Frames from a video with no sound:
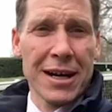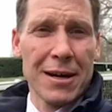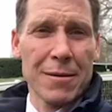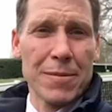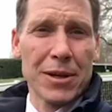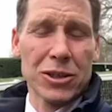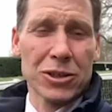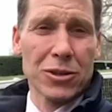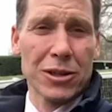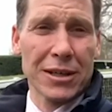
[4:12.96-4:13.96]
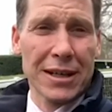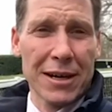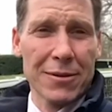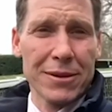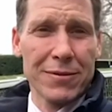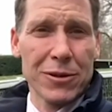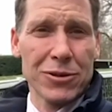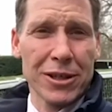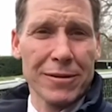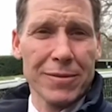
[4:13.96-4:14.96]
And just good luck now in the
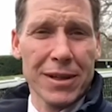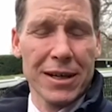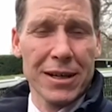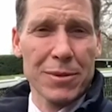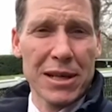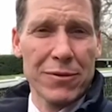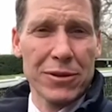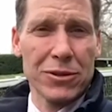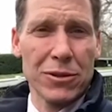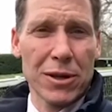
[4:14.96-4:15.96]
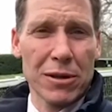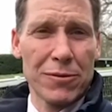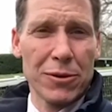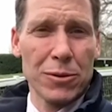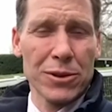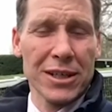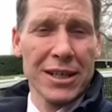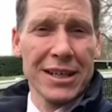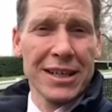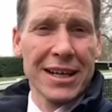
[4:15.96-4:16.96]
future with everything you do going forward,
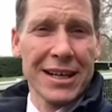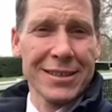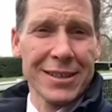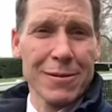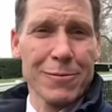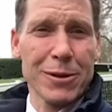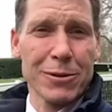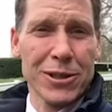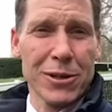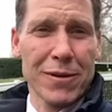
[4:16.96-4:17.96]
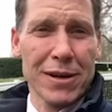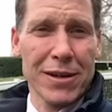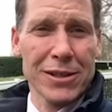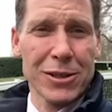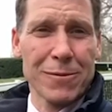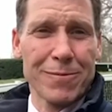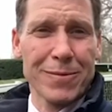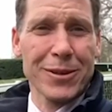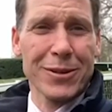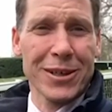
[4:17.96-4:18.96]
and we will see you very, very soon.
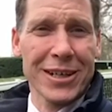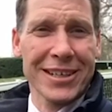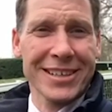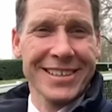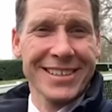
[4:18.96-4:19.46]
Good luck.